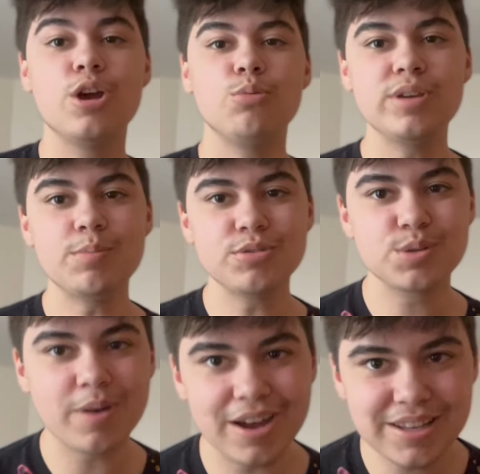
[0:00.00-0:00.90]
We post
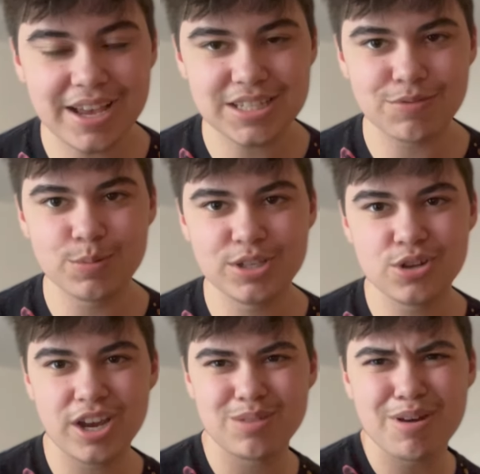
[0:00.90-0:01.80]
a podcast every week
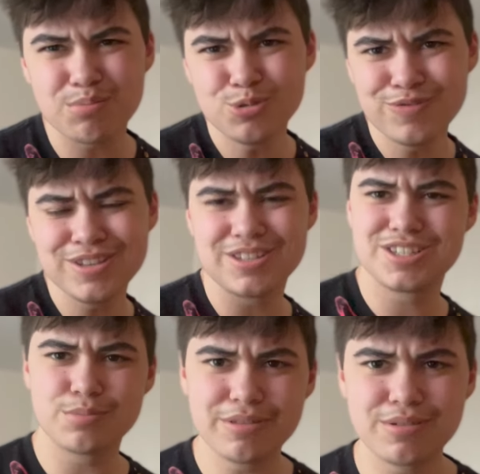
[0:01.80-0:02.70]
talking about movies and
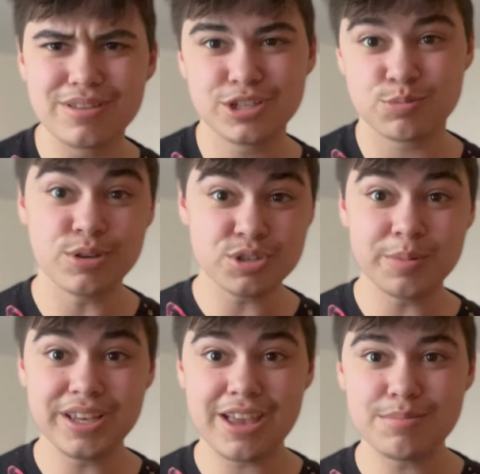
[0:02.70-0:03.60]
some other things. We also
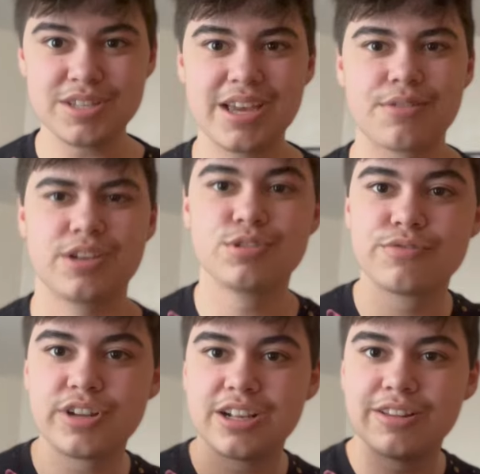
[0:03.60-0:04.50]
play games together. Here's a
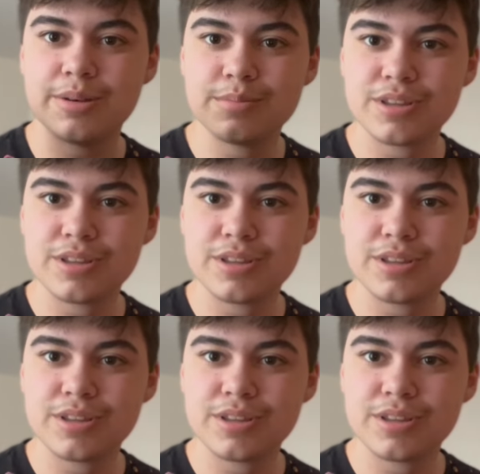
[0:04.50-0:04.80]
funny clip.